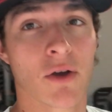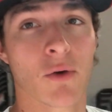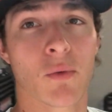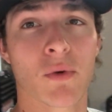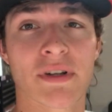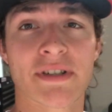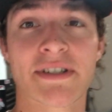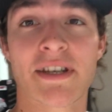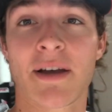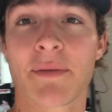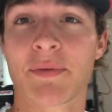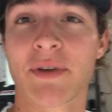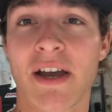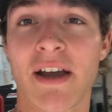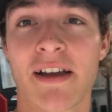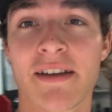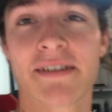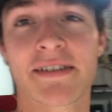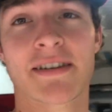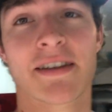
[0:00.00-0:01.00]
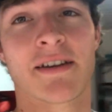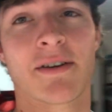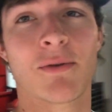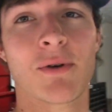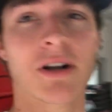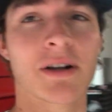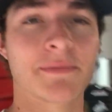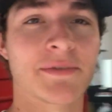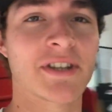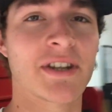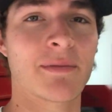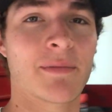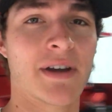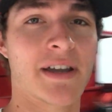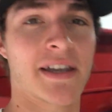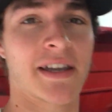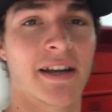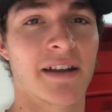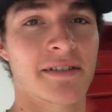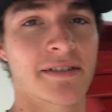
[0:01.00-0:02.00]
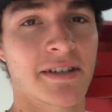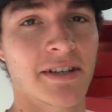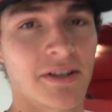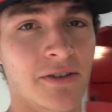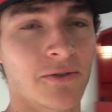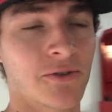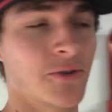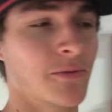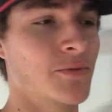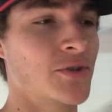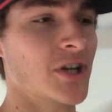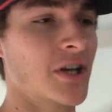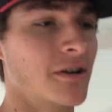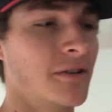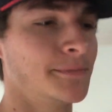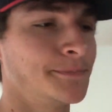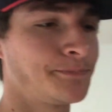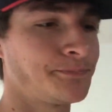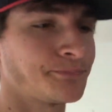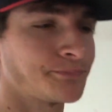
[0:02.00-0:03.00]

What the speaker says: What's up, guys? Welcome to the Mike Kadowski YouTube channel.